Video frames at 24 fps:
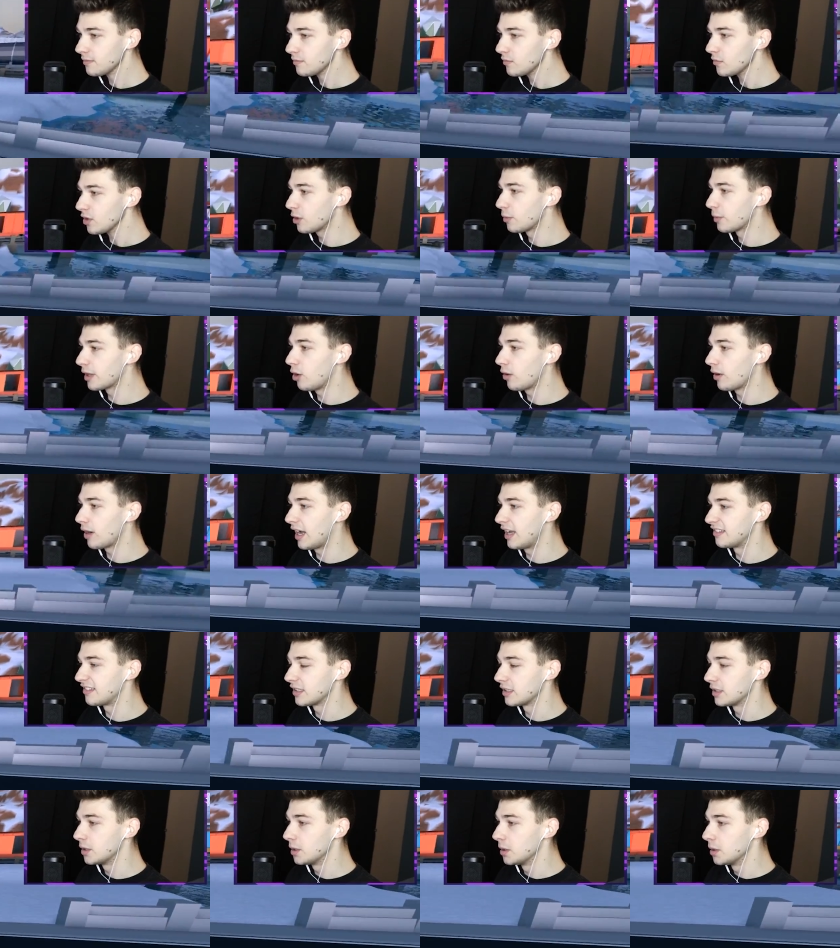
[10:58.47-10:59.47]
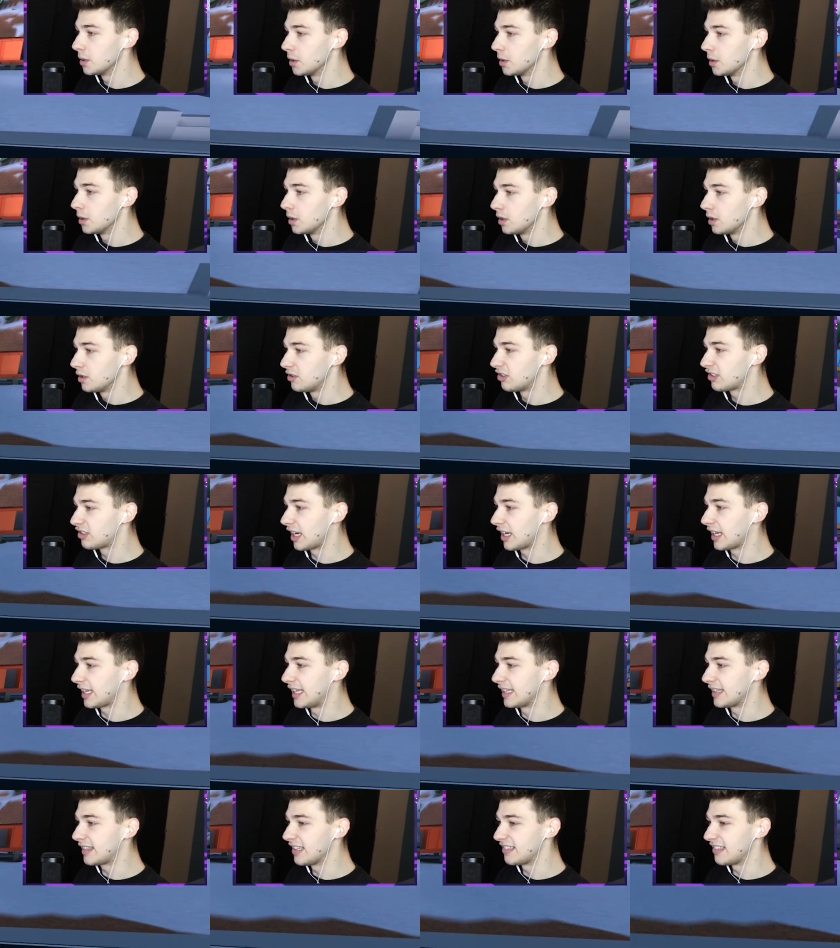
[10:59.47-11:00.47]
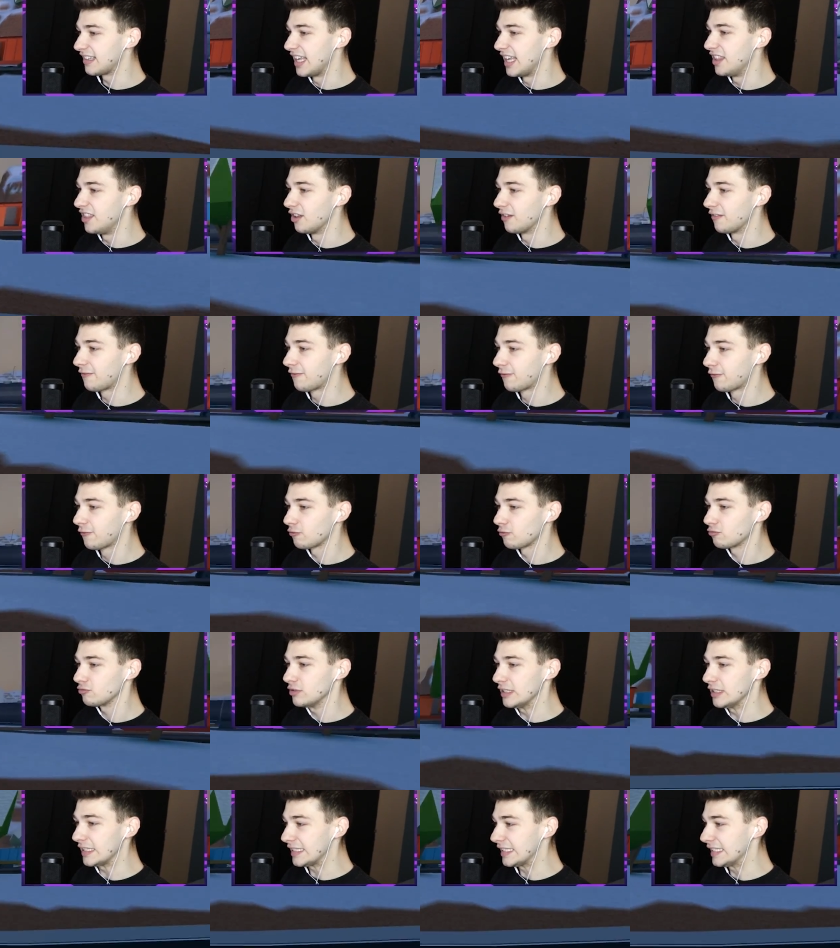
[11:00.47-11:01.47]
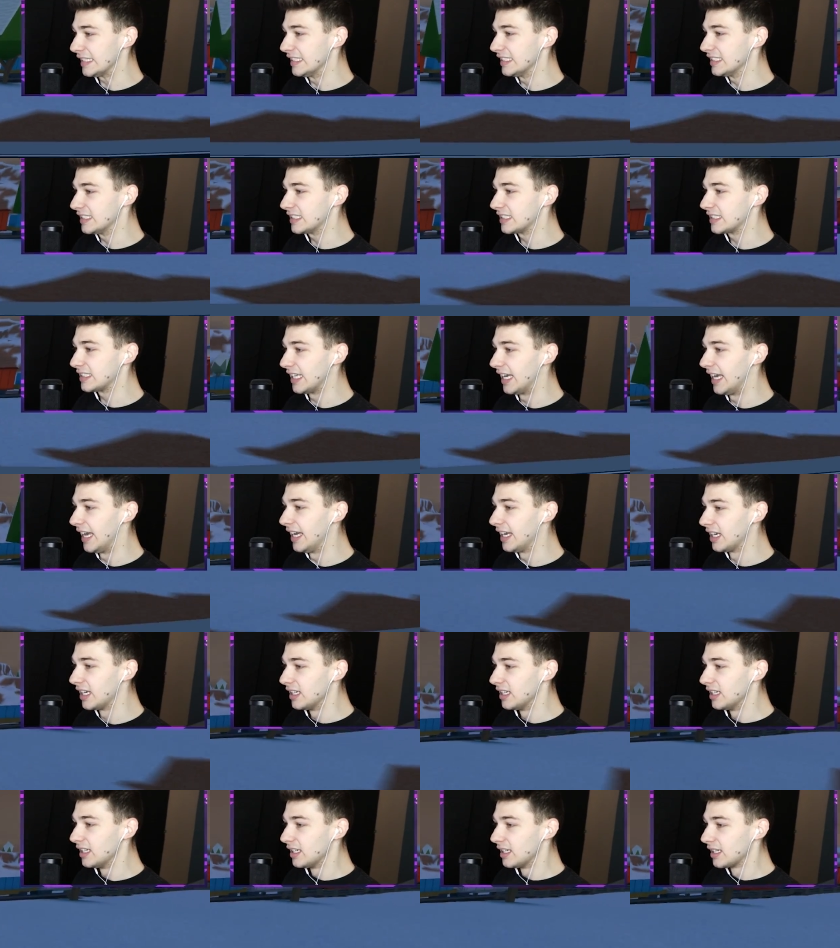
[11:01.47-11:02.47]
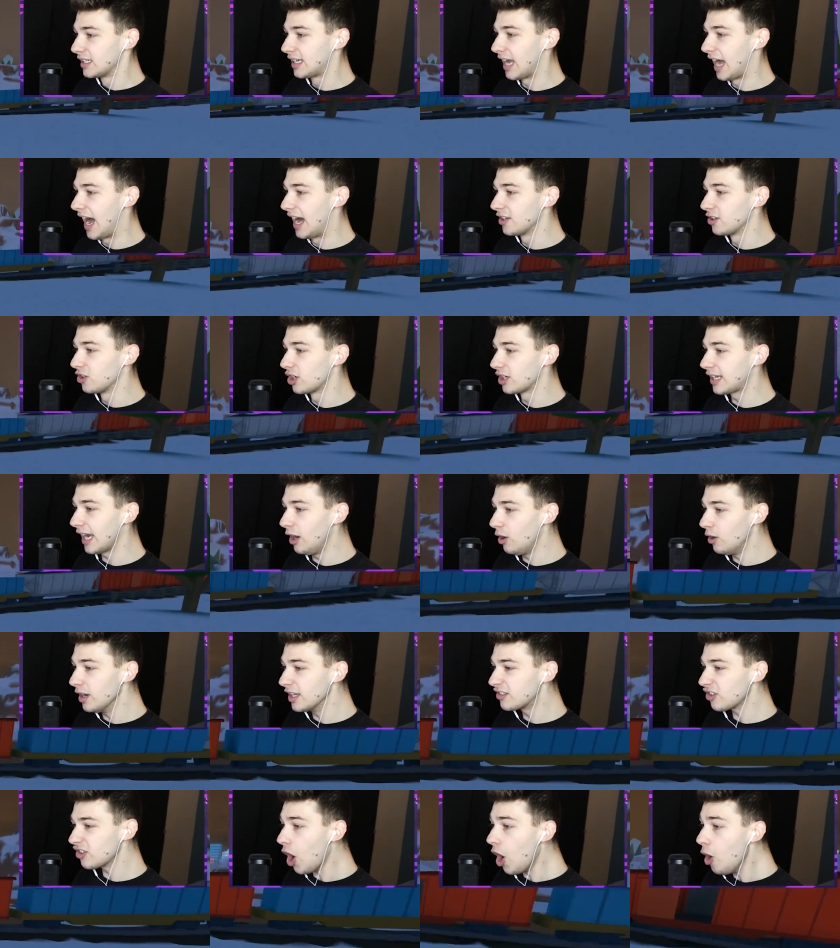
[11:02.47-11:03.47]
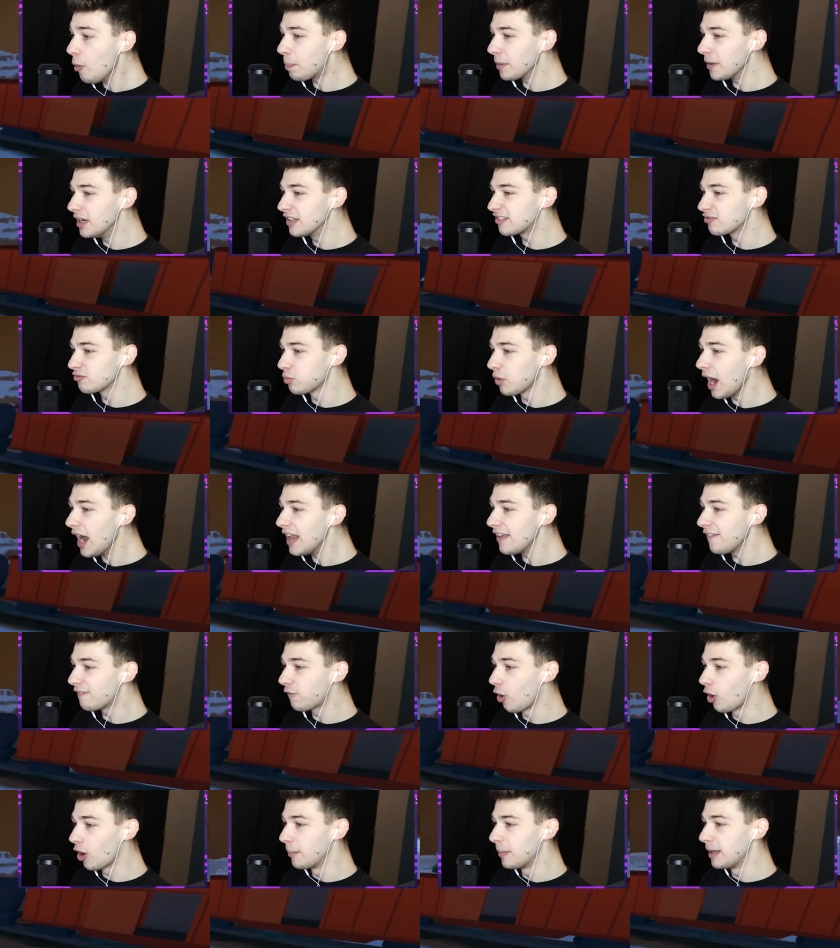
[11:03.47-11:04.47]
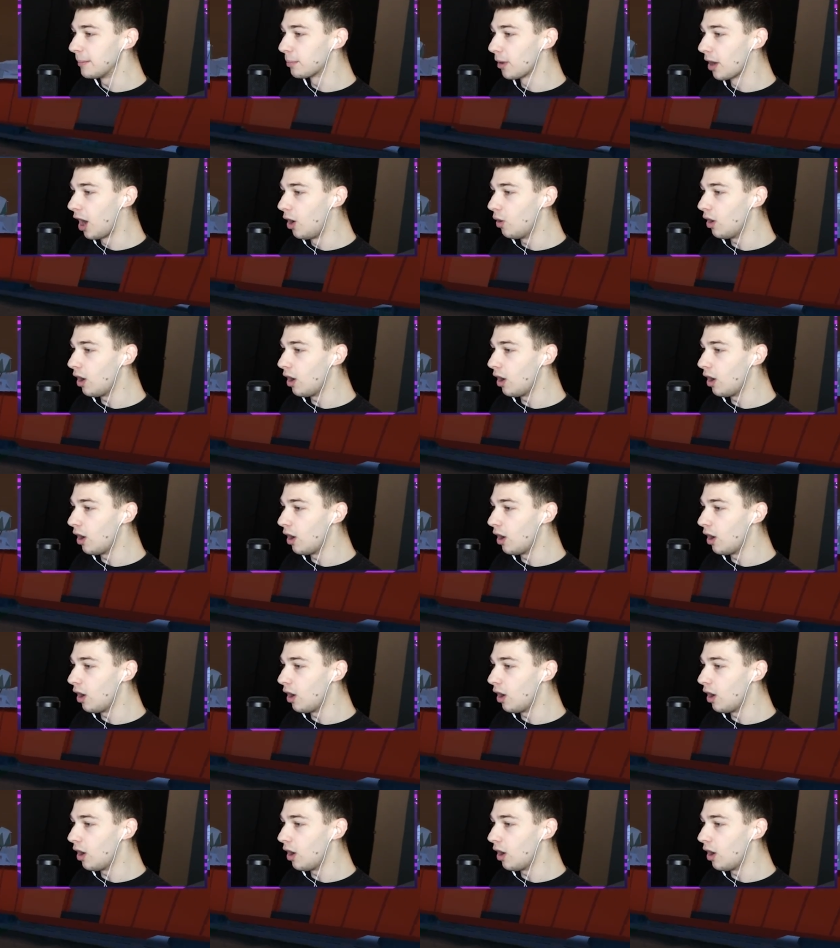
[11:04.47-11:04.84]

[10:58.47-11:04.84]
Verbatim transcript: Here we go, guys. Just got to get this in the freaking thing. God, look out. It's open. It's ready for me, bro.